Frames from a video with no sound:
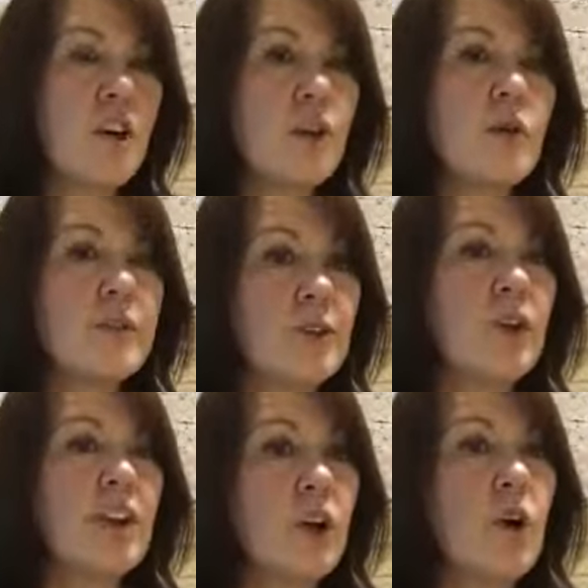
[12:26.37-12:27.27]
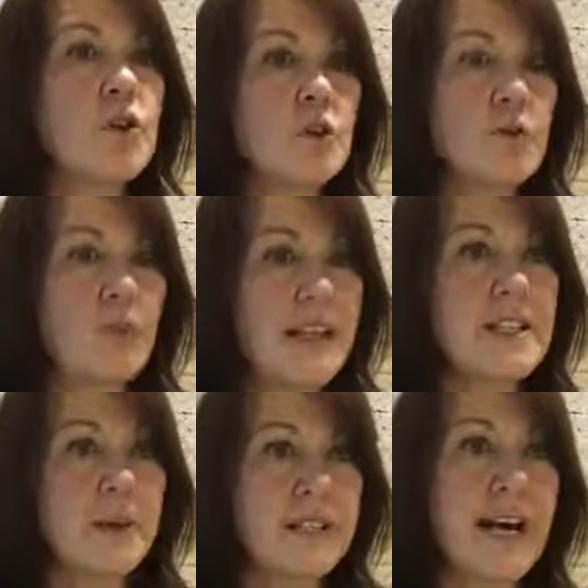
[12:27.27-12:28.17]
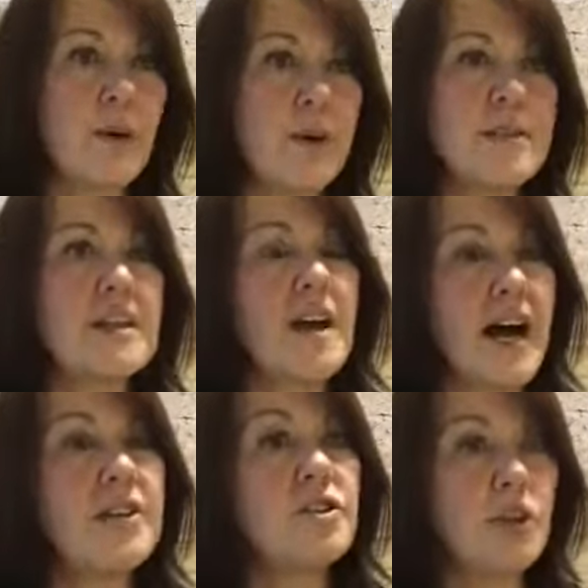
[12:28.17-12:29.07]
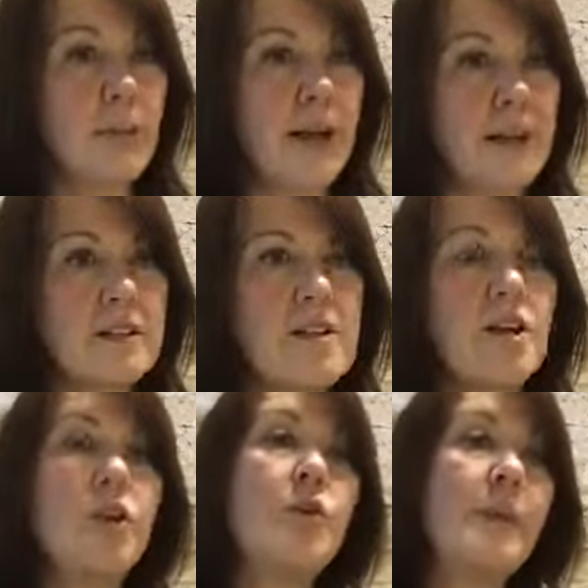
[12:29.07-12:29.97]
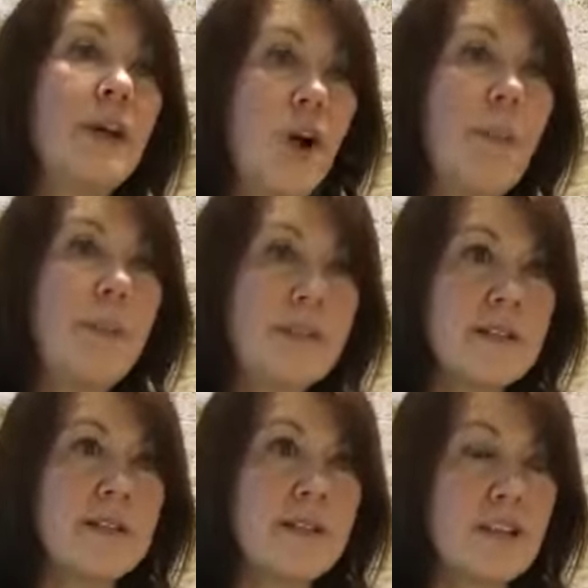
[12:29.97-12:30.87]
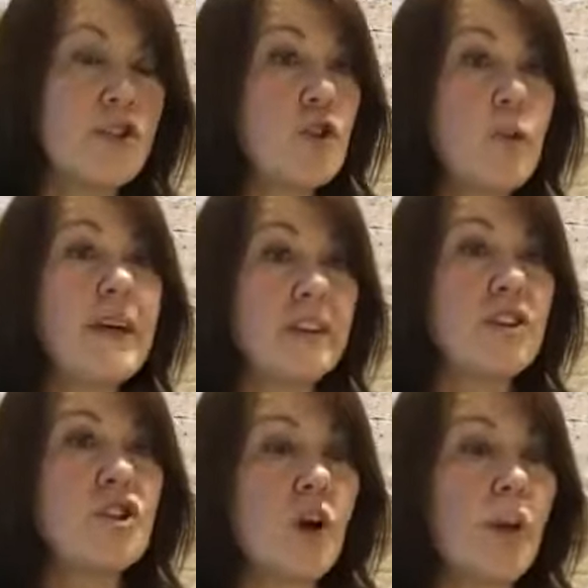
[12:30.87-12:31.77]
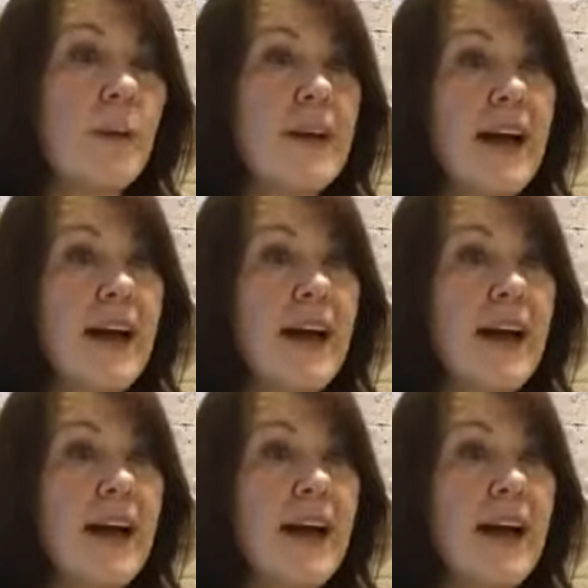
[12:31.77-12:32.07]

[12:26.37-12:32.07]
you'll have got a lot of placement hours under your belt, you'll be competent at doing the job,